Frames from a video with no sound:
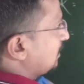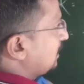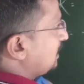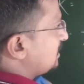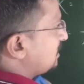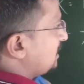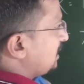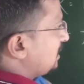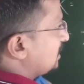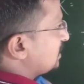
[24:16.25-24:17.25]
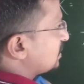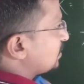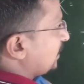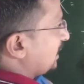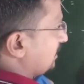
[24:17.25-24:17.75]
is d
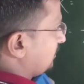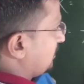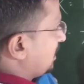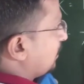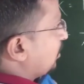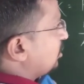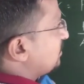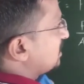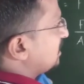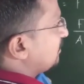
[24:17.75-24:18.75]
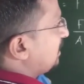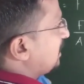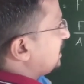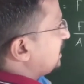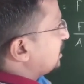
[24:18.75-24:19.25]
square, and volume is nothing but
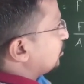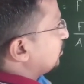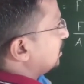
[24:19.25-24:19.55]
dq.